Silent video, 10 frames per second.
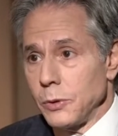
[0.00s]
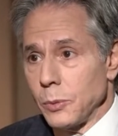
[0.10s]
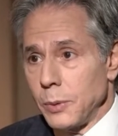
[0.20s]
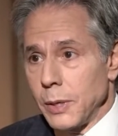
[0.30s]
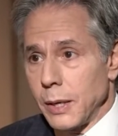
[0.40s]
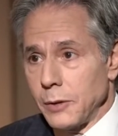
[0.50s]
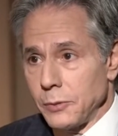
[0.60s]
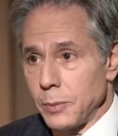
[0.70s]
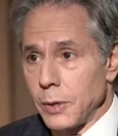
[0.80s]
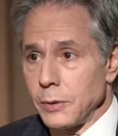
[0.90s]
with European
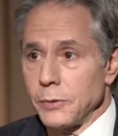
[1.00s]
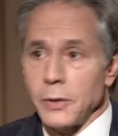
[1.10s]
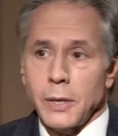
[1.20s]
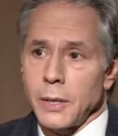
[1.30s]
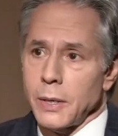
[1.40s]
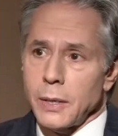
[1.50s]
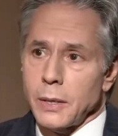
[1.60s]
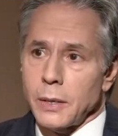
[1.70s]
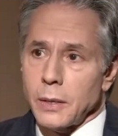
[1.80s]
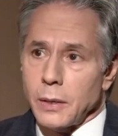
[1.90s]
allies and partners.
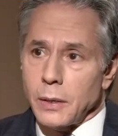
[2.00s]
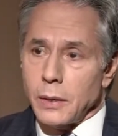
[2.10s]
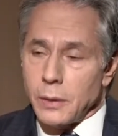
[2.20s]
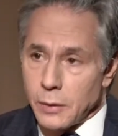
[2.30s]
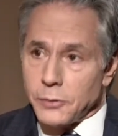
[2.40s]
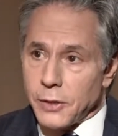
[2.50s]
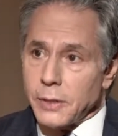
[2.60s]
Uh, a